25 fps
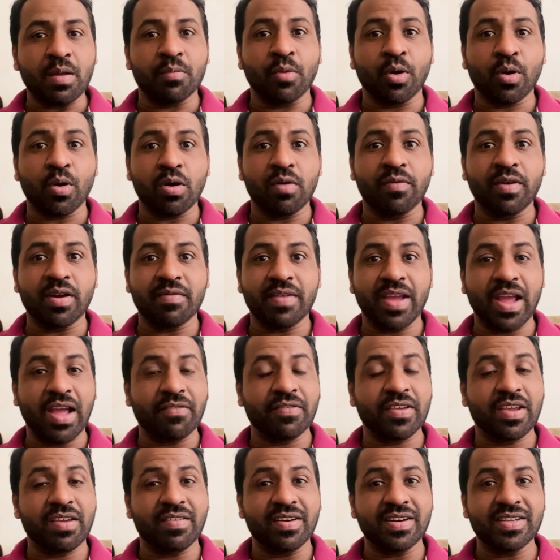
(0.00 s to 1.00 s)
moreover we
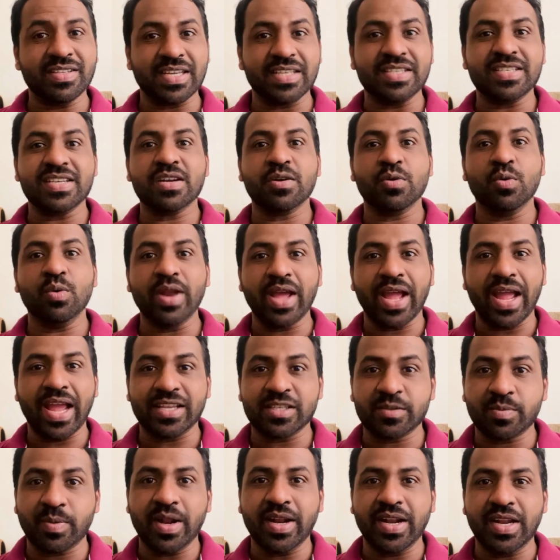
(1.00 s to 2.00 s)
have given such a good
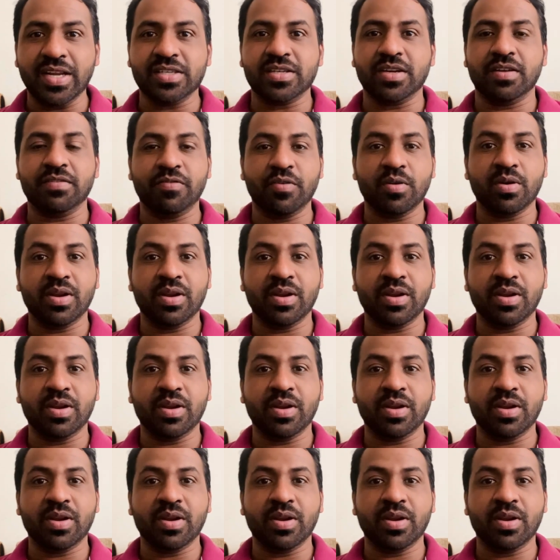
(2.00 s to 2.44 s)
explanation